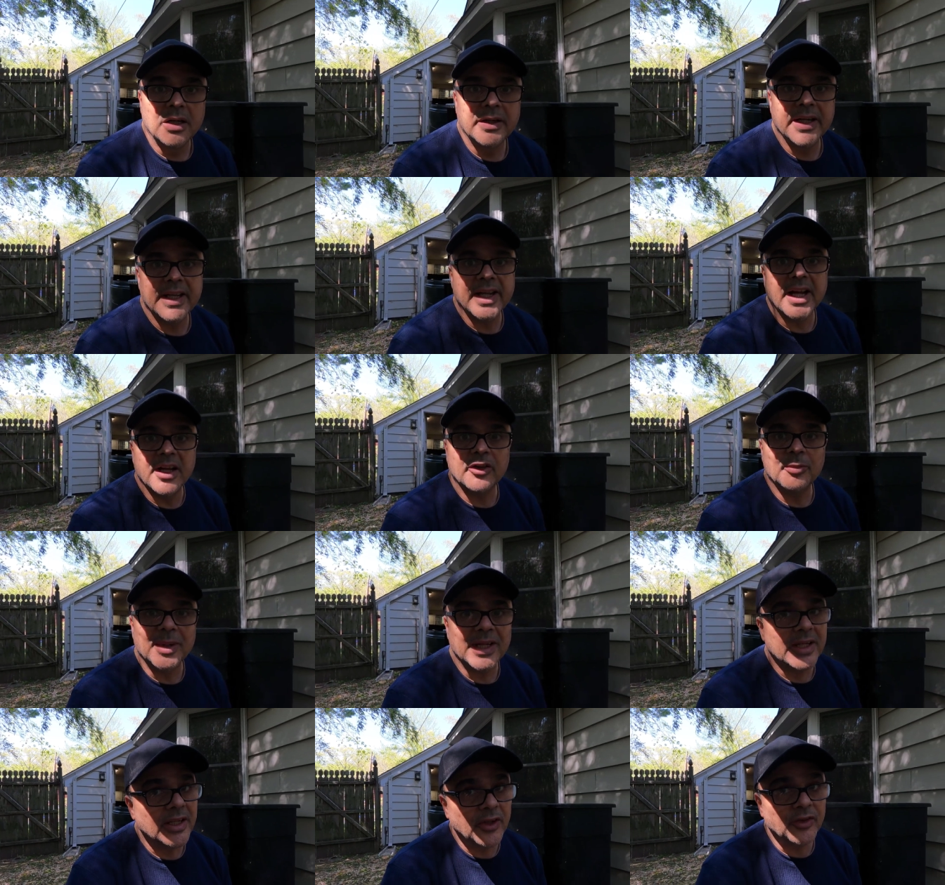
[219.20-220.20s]
Alright guys,
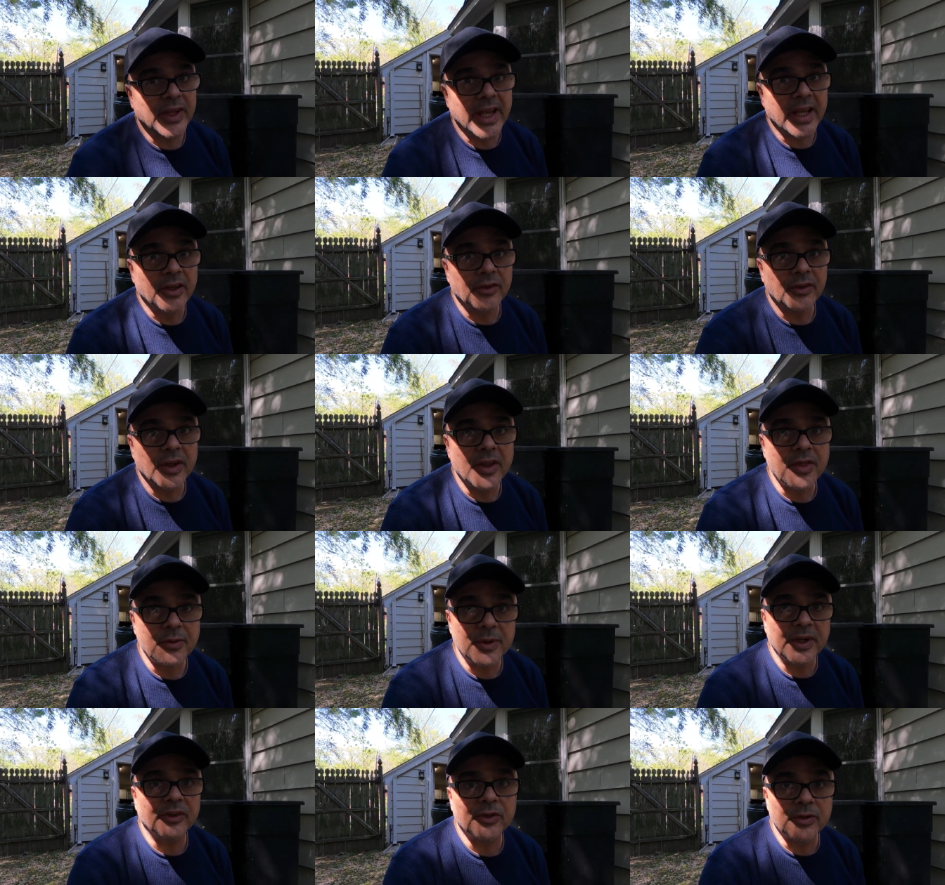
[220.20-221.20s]
but in this case,
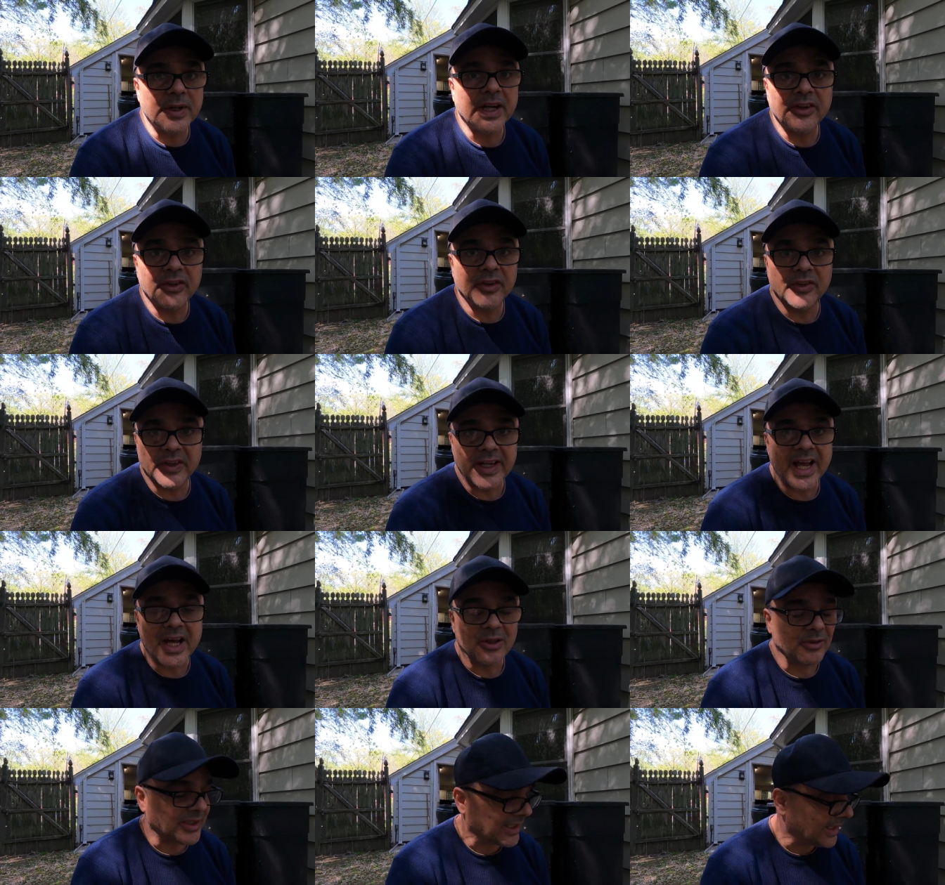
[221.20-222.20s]
three strikes is an
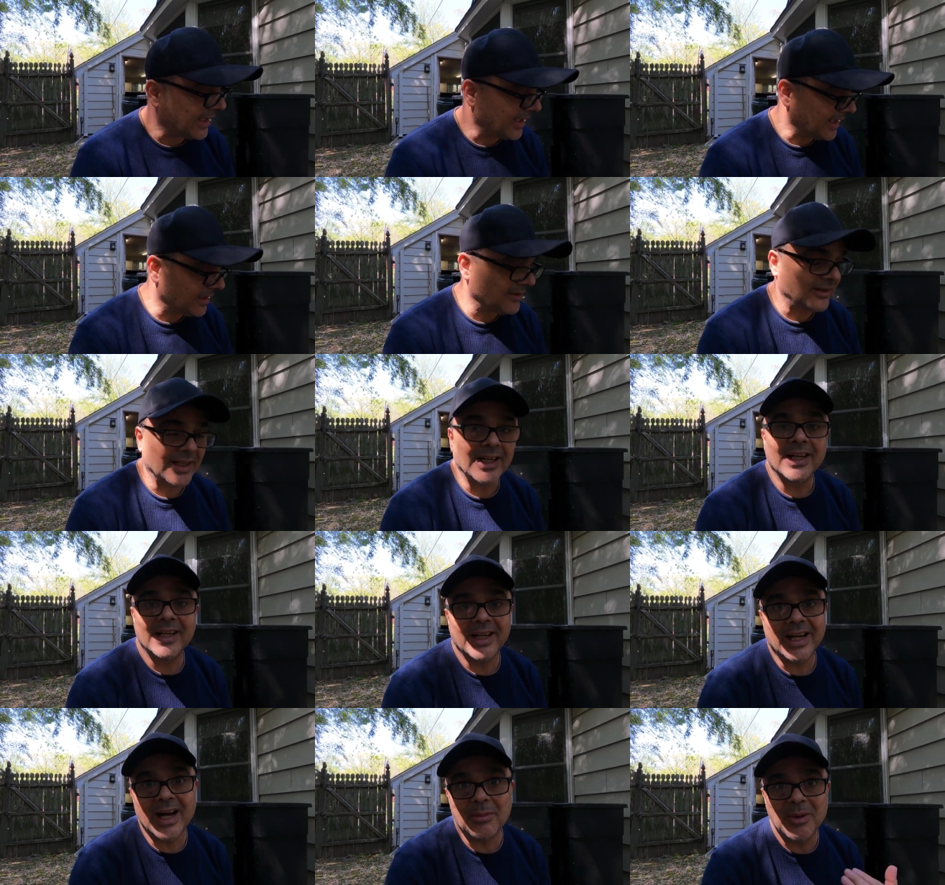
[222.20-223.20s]
out, and
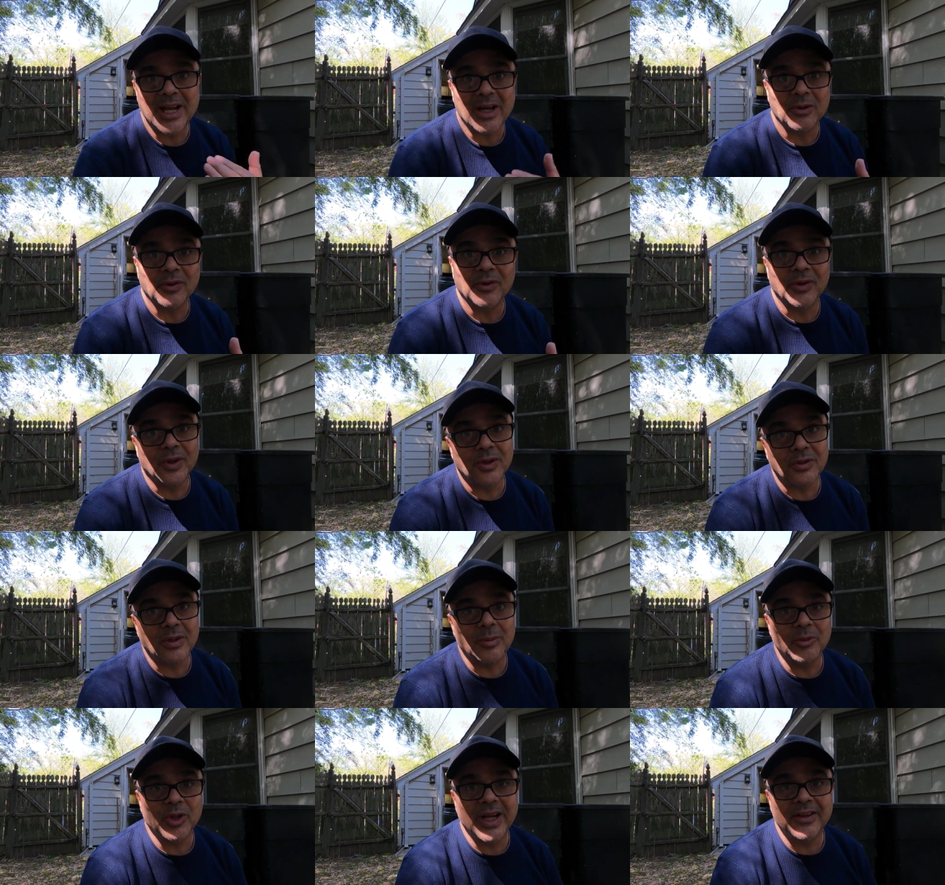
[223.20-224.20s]
uh, I'm out,
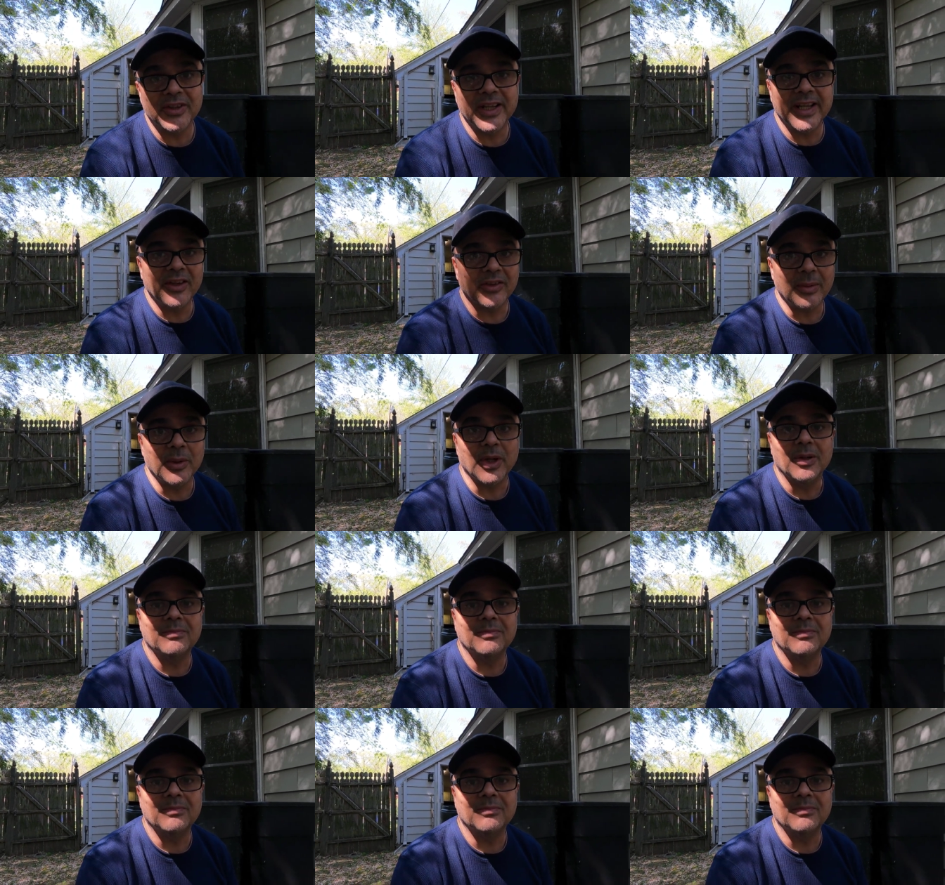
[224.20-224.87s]
so I'm gonna have to get some